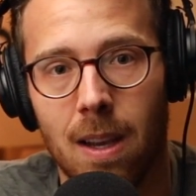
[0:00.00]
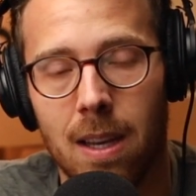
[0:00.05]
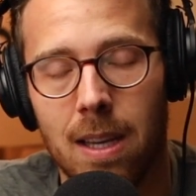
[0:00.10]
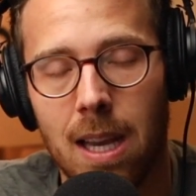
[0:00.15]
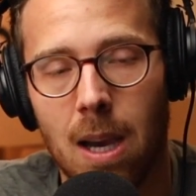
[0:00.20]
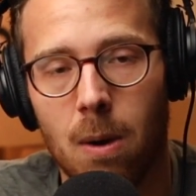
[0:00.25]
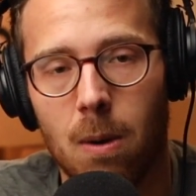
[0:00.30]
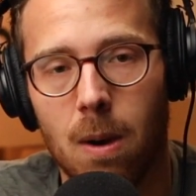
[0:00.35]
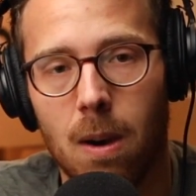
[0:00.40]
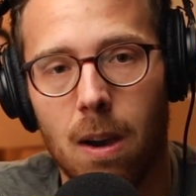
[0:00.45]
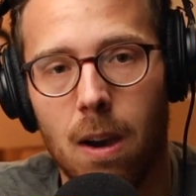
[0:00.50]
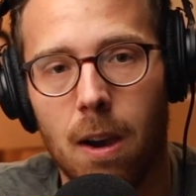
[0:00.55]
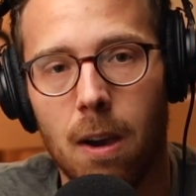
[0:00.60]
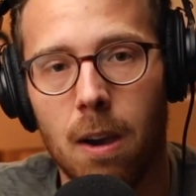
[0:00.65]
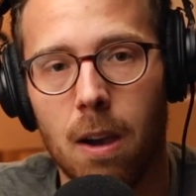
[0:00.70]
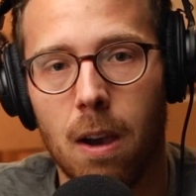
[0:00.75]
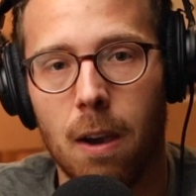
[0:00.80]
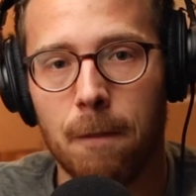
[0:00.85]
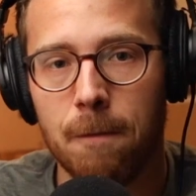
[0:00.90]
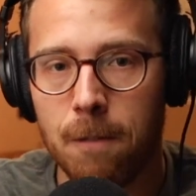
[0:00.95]
Now,
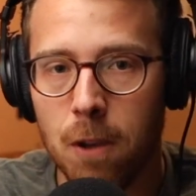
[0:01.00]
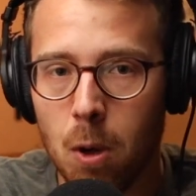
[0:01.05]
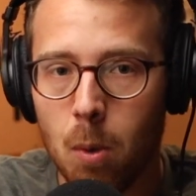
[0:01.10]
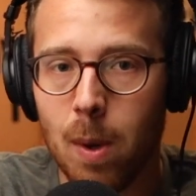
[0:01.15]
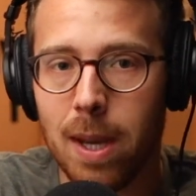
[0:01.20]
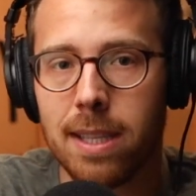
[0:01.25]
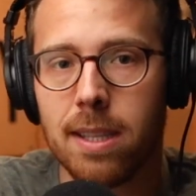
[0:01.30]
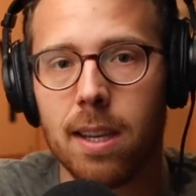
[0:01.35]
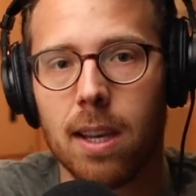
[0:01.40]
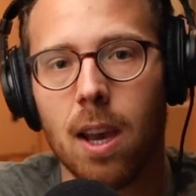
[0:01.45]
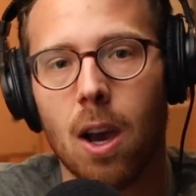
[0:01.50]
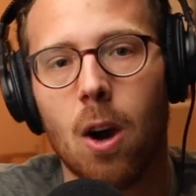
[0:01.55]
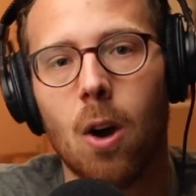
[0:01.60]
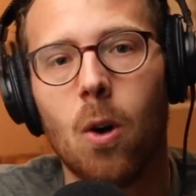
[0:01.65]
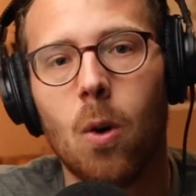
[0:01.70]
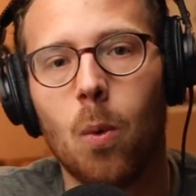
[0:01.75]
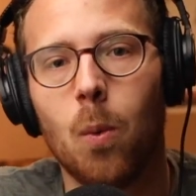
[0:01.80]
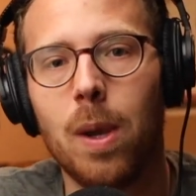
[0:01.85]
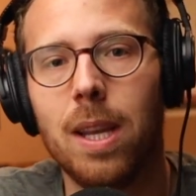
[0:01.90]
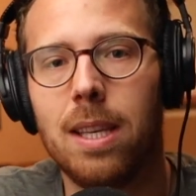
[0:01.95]
a few weeks
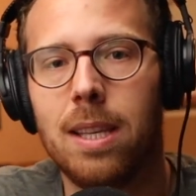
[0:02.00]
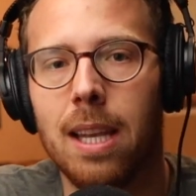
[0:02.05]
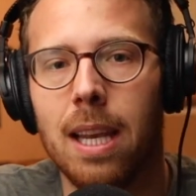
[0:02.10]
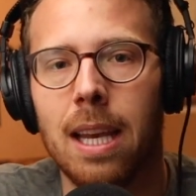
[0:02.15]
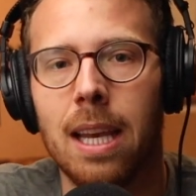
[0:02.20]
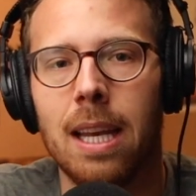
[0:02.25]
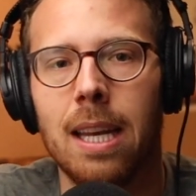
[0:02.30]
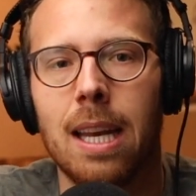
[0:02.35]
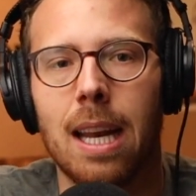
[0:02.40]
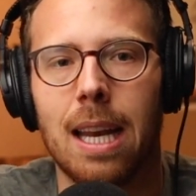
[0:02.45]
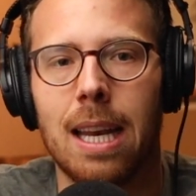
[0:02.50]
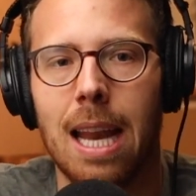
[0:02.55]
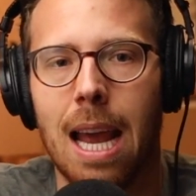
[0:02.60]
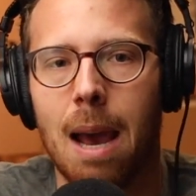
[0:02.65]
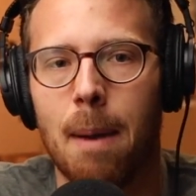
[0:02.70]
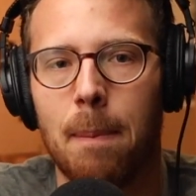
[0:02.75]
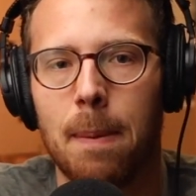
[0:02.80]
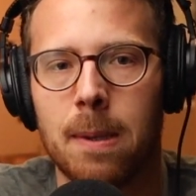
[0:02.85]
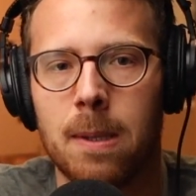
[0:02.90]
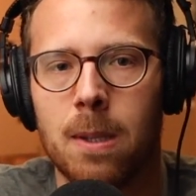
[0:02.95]
ago, we did an
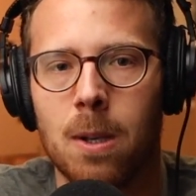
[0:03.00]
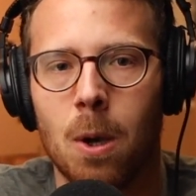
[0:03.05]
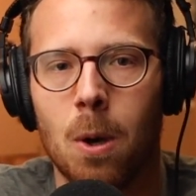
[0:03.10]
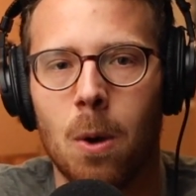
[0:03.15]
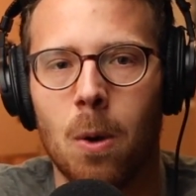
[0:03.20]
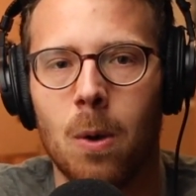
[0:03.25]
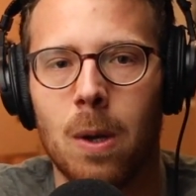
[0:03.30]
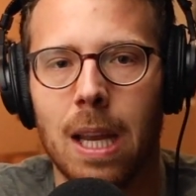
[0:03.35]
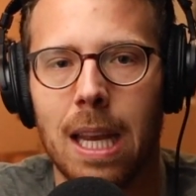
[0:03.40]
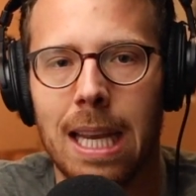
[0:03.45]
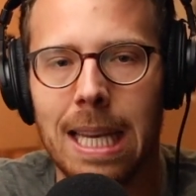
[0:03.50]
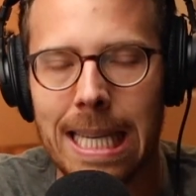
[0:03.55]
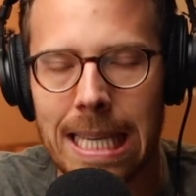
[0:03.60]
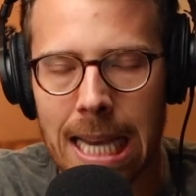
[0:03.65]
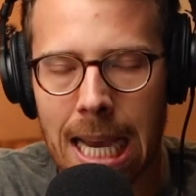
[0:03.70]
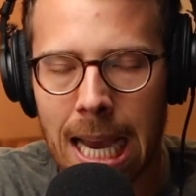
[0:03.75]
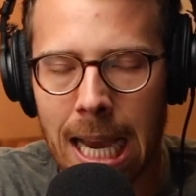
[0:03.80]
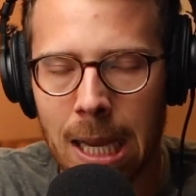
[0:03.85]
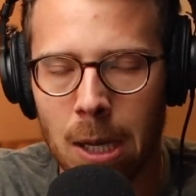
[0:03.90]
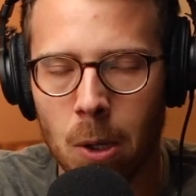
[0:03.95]
episode
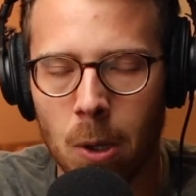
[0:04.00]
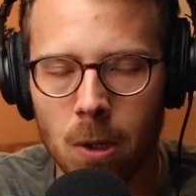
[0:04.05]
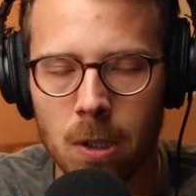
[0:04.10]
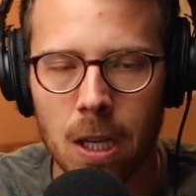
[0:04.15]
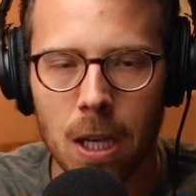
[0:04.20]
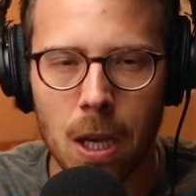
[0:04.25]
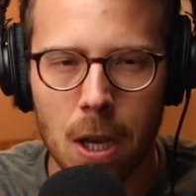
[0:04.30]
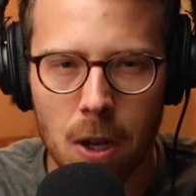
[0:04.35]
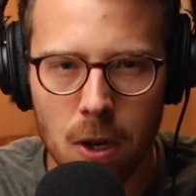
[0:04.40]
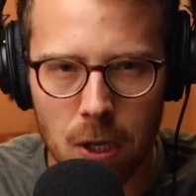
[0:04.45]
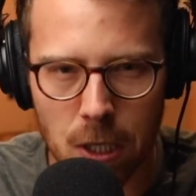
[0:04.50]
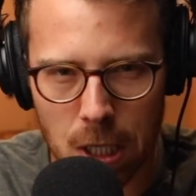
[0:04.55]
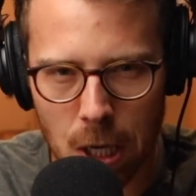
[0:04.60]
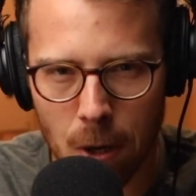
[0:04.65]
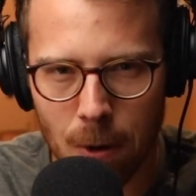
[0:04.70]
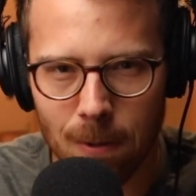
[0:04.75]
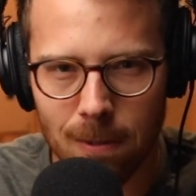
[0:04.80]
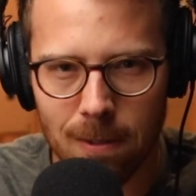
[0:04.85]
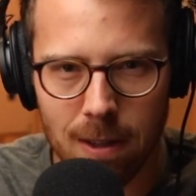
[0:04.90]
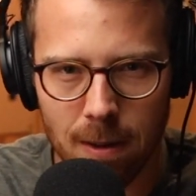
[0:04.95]
entitled
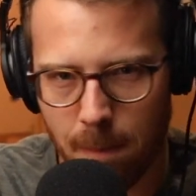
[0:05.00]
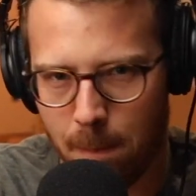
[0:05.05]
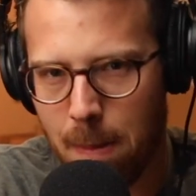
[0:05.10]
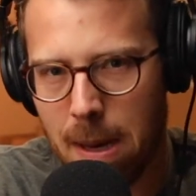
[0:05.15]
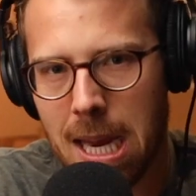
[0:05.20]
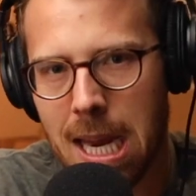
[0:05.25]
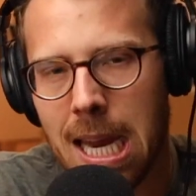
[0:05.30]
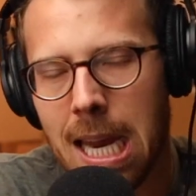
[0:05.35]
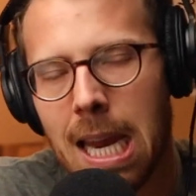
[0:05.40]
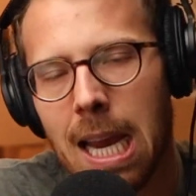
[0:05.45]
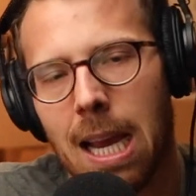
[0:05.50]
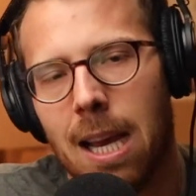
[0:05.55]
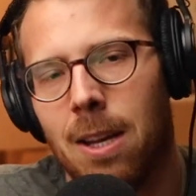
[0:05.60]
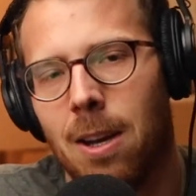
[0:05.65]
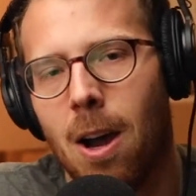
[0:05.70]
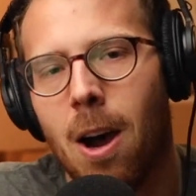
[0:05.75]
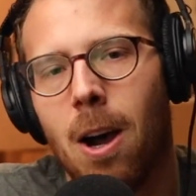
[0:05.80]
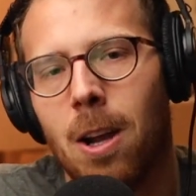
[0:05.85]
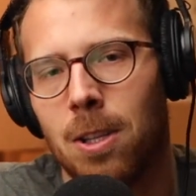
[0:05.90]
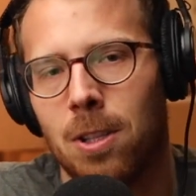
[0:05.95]
Don't Be an
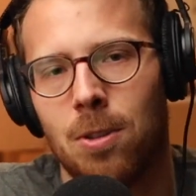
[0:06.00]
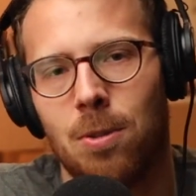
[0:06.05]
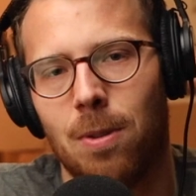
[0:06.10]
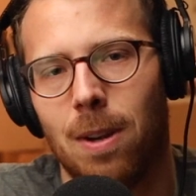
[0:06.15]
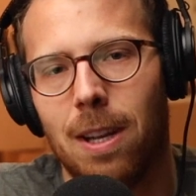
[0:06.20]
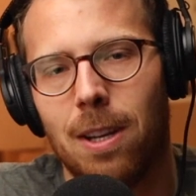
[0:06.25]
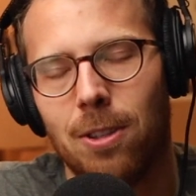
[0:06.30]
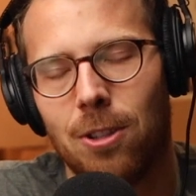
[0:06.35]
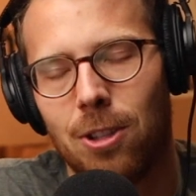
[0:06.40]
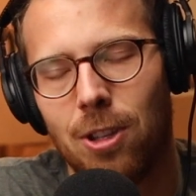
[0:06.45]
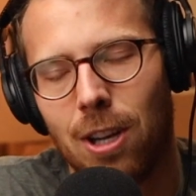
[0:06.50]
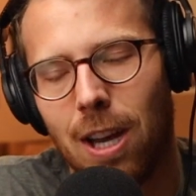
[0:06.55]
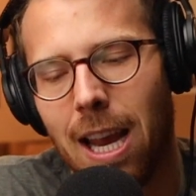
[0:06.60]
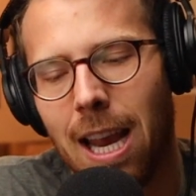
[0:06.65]
Ostrich.